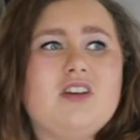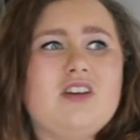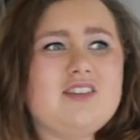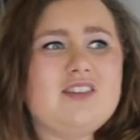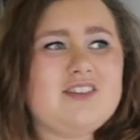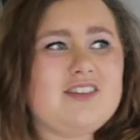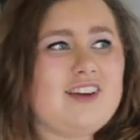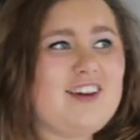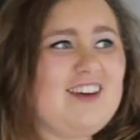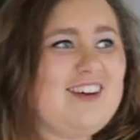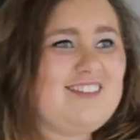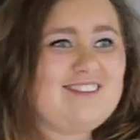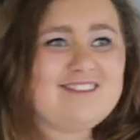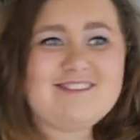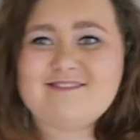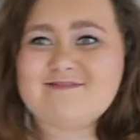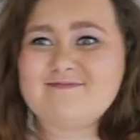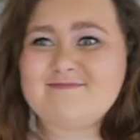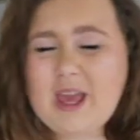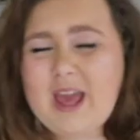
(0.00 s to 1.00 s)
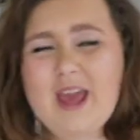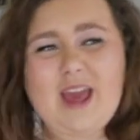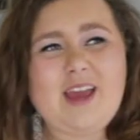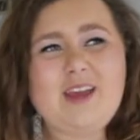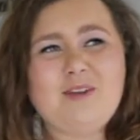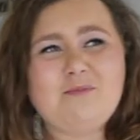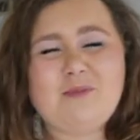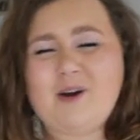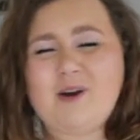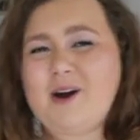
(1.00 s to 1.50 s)
I'm like,
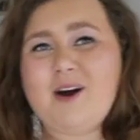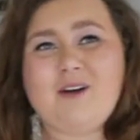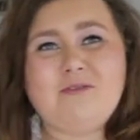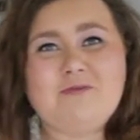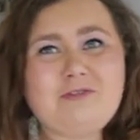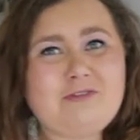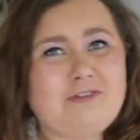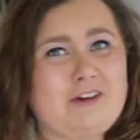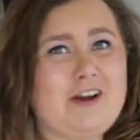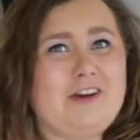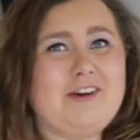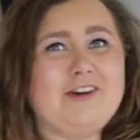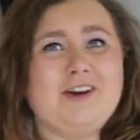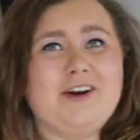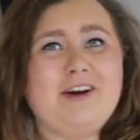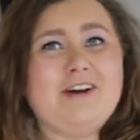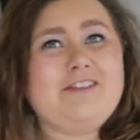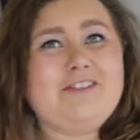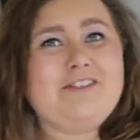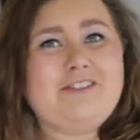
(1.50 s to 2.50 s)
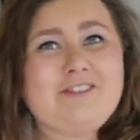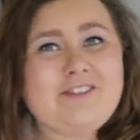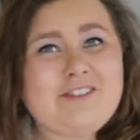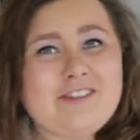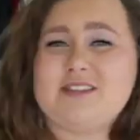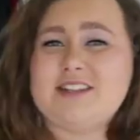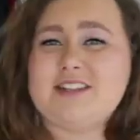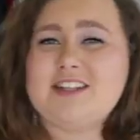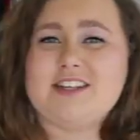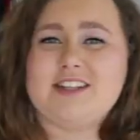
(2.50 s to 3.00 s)
okay, but fair enough.
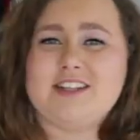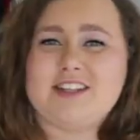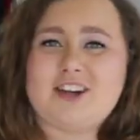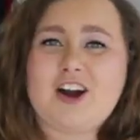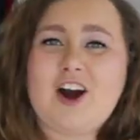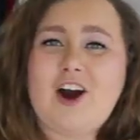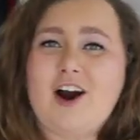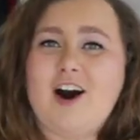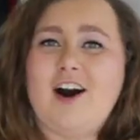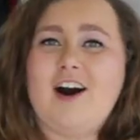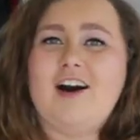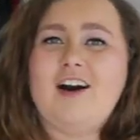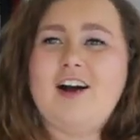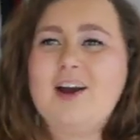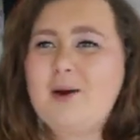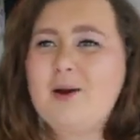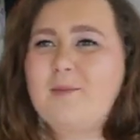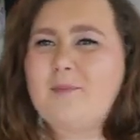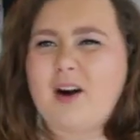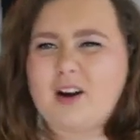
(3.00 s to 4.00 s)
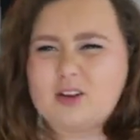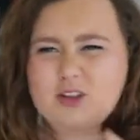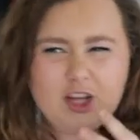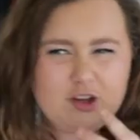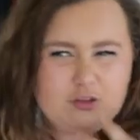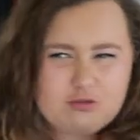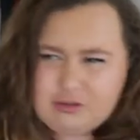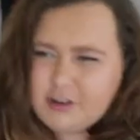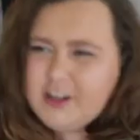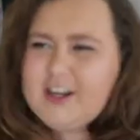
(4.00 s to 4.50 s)
Seeing the car, but I was
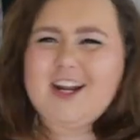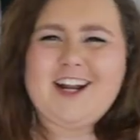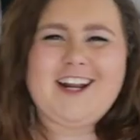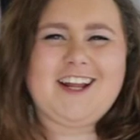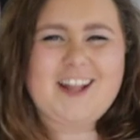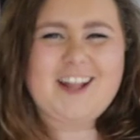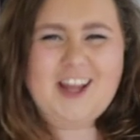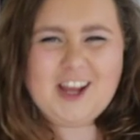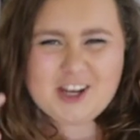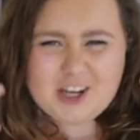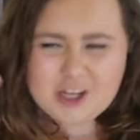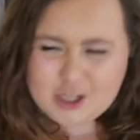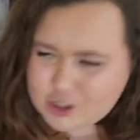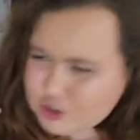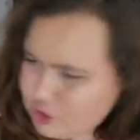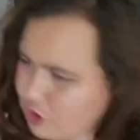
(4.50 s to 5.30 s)
like really like,